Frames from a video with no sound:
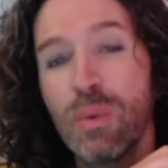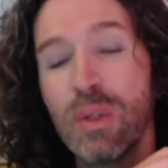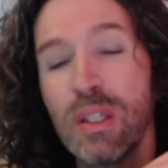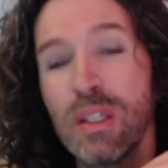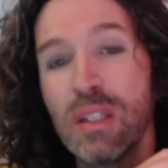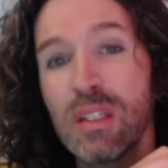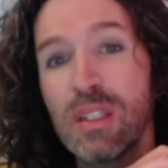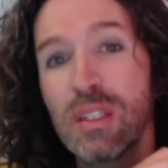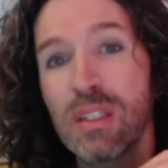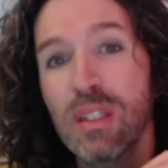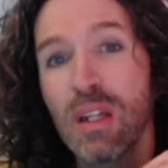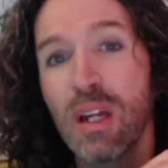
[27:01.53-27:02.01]

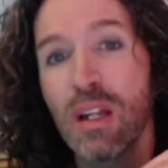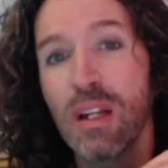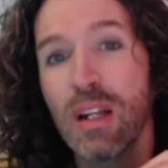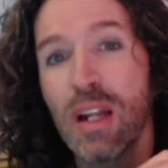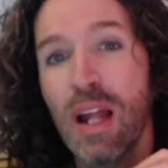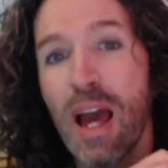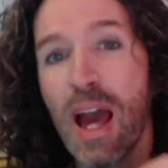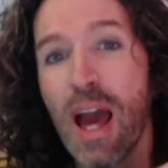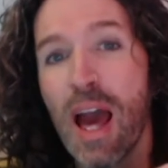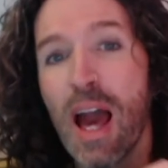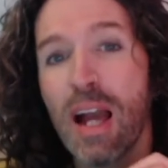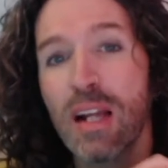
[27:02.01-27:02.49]
the
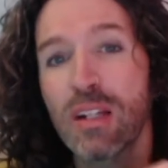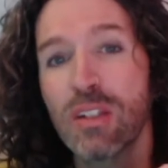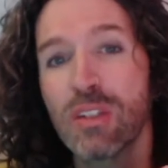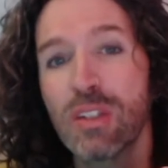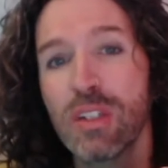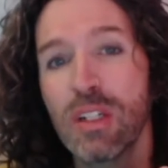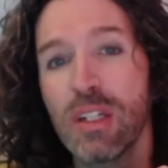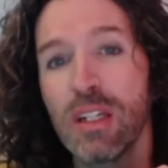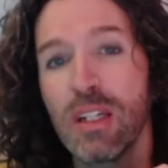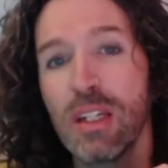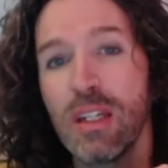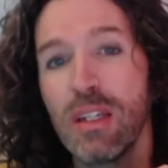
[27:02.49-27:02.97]
sun
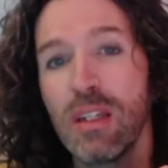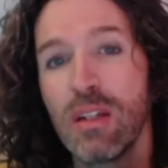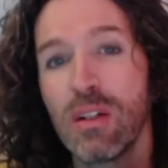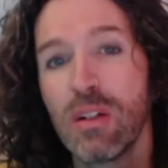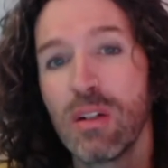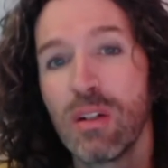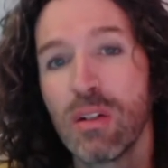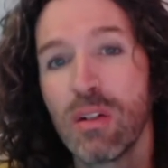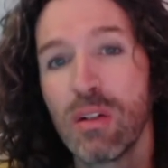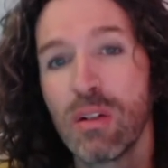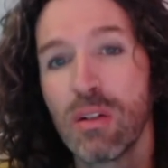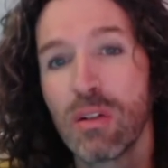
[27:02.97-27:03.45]
actually
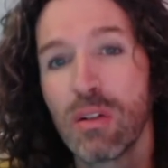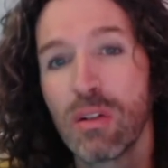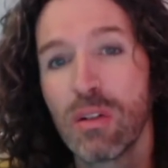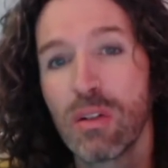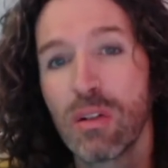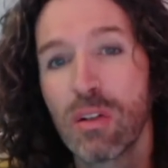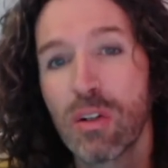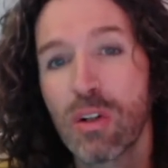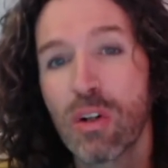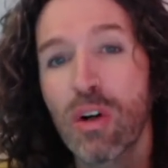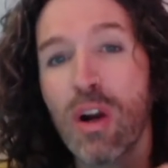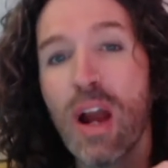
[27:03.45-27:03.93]

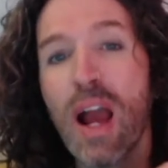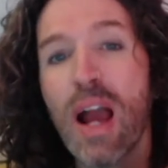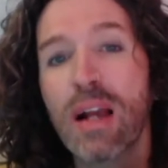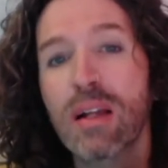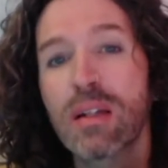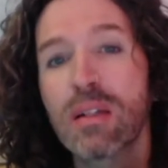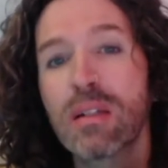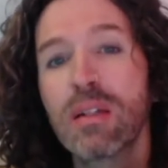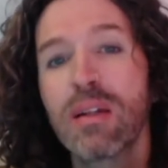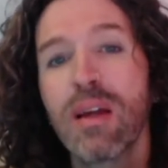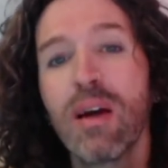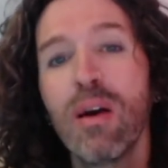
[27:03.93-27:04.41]

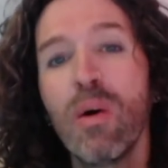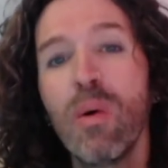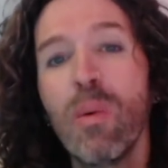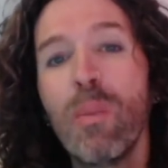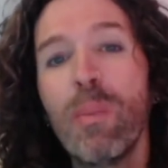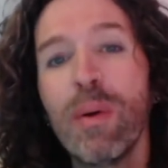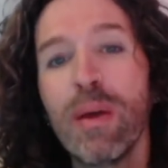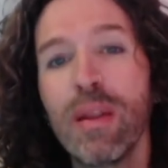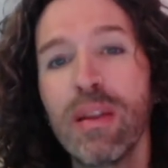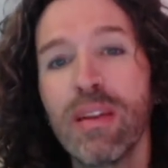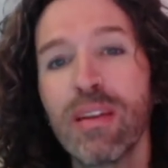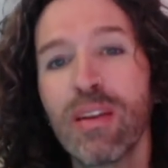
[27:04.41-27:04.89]
cracks
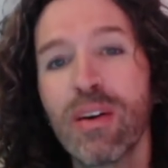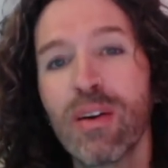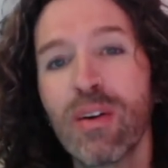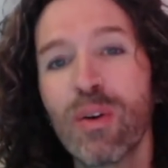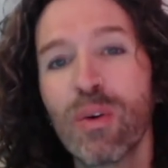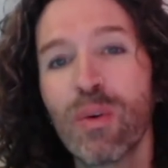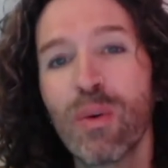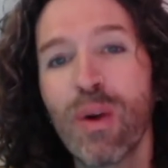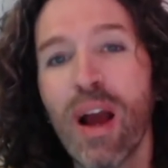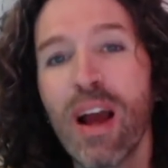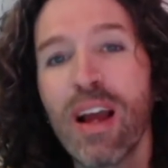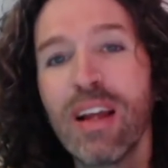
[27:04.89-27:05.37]
open the
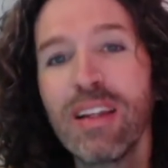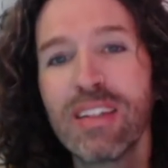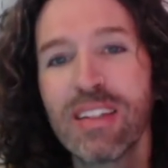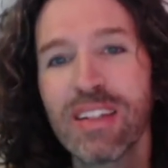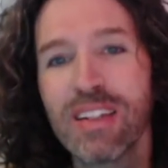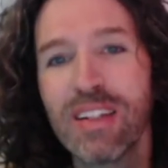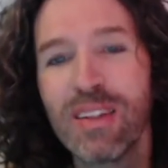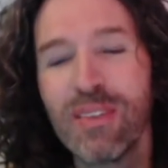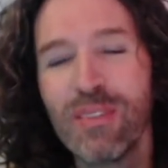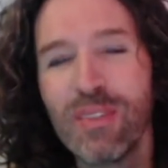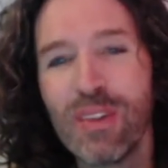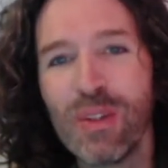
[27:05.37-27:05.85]

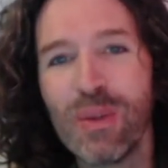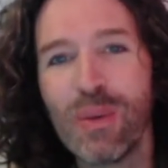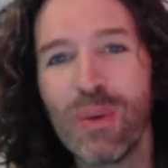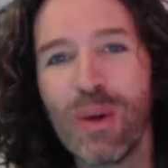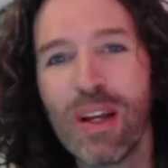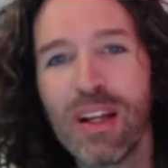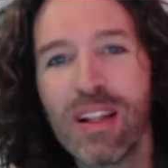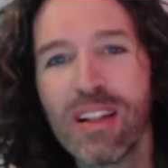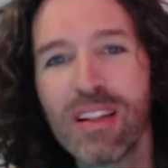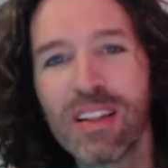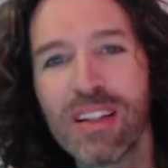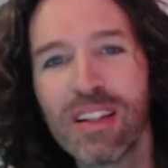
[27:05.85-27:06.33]
horizon, if you
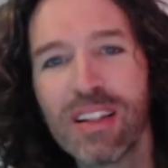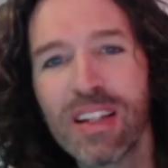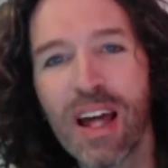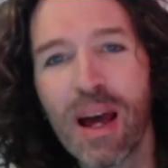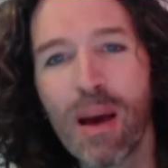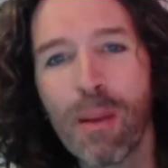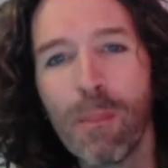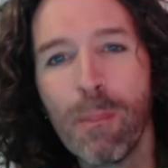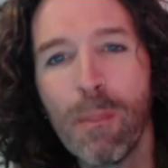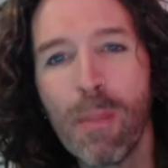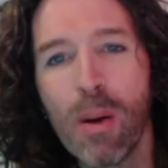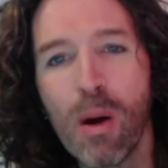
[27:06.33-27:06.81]
will, at
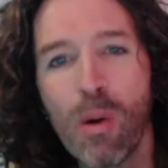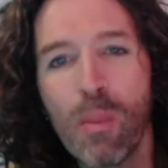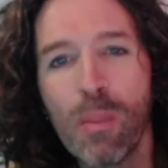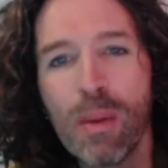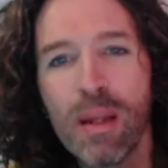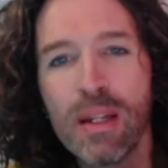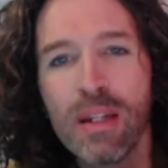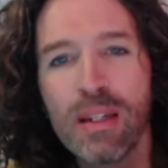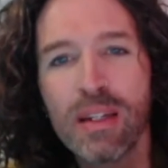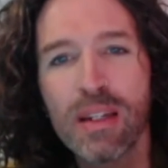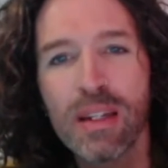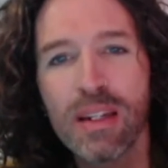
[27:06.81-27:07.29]
that
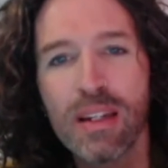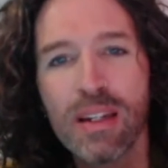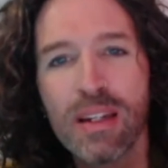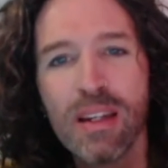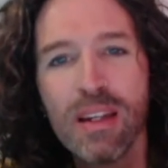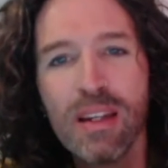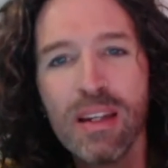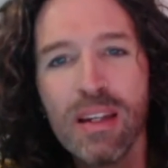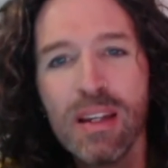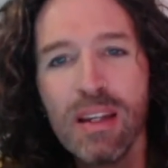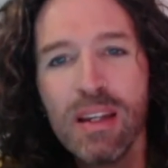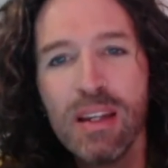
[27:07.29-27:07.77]
moment and
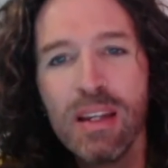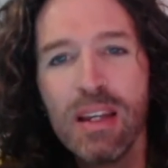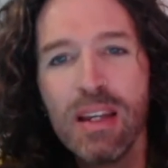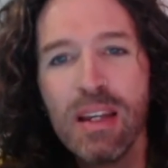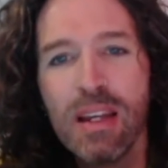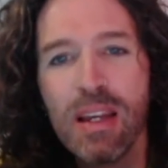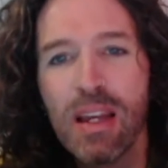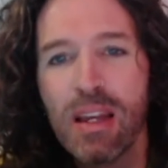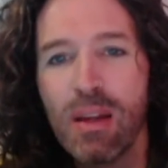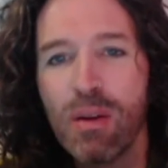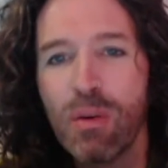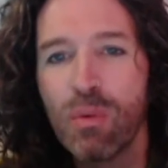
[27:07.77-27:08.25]

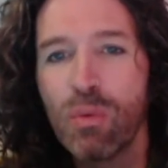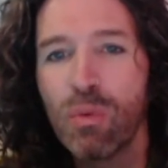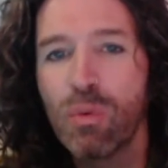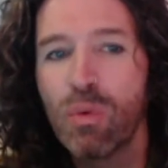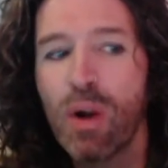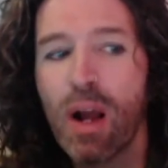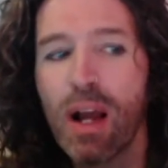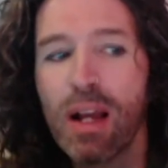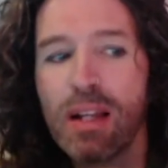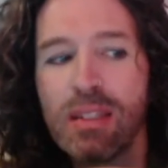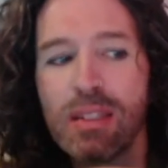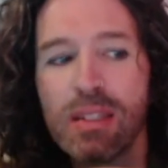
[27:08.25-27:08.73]

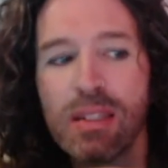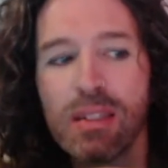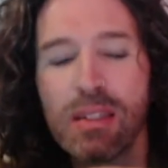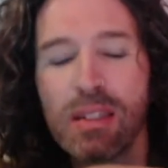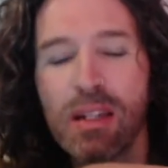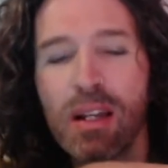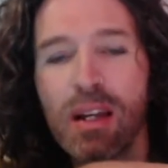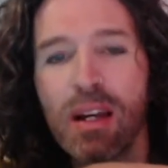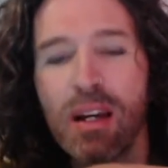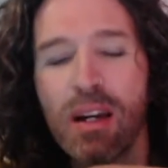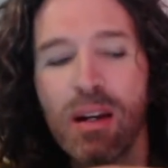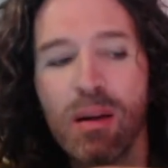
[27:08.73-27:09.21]
rises
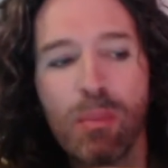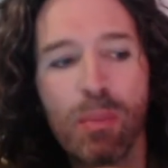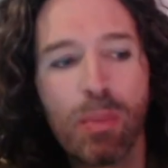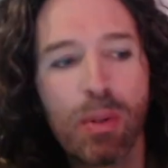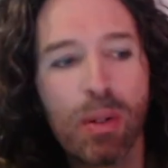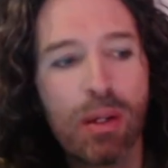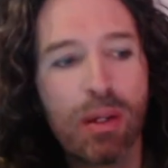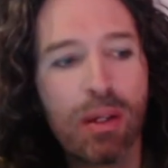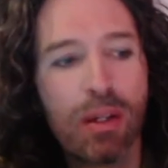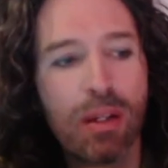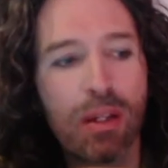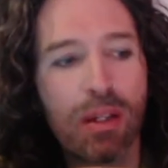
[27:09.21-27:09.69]
up,
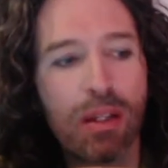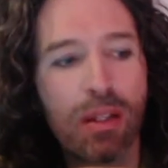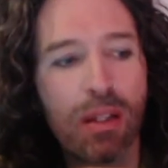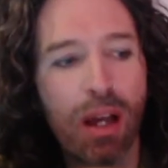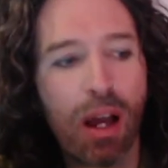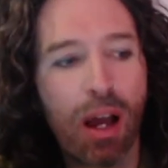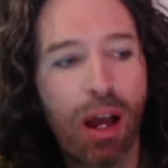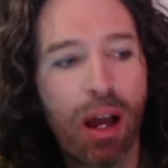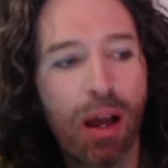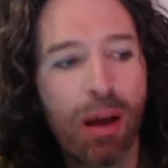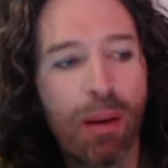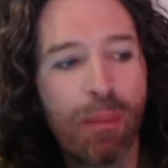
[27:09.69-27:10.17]

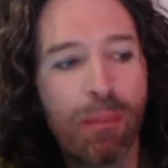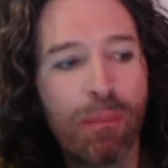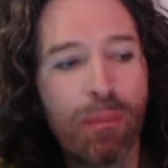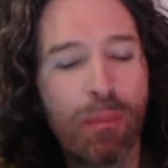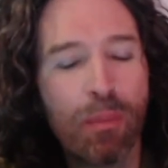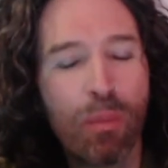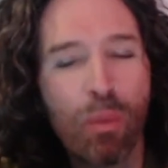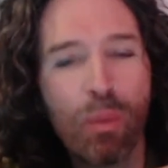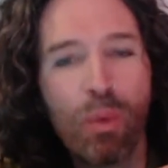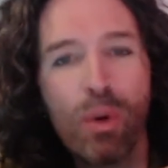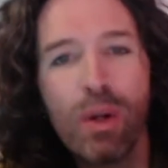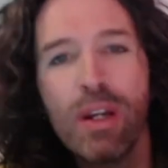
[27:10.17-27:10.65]
um,
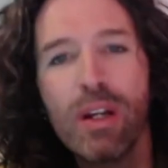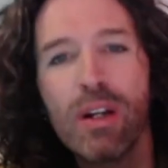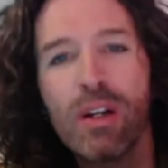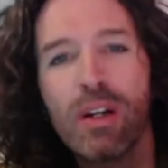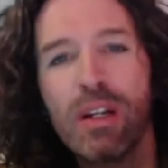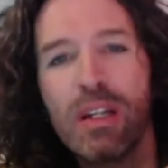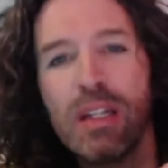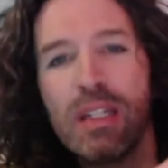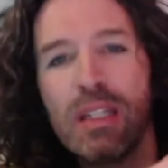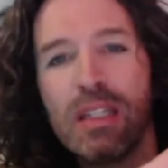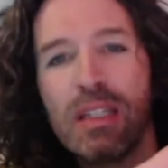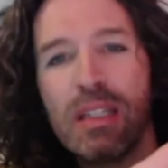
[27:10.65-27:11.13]
we are
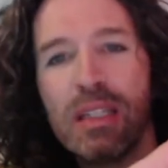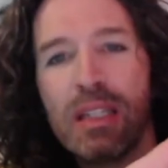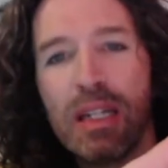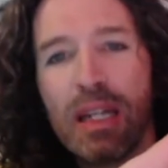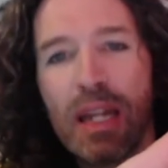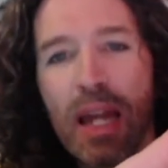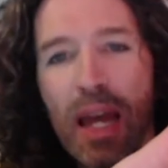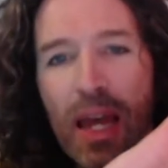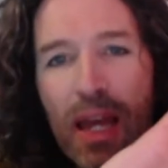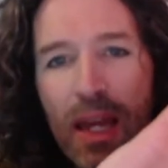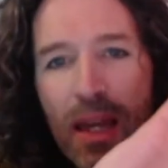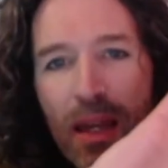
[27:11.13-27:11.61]
in the
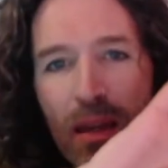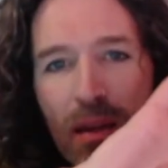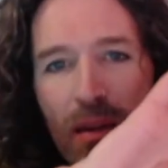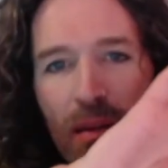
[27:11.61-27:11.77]
day.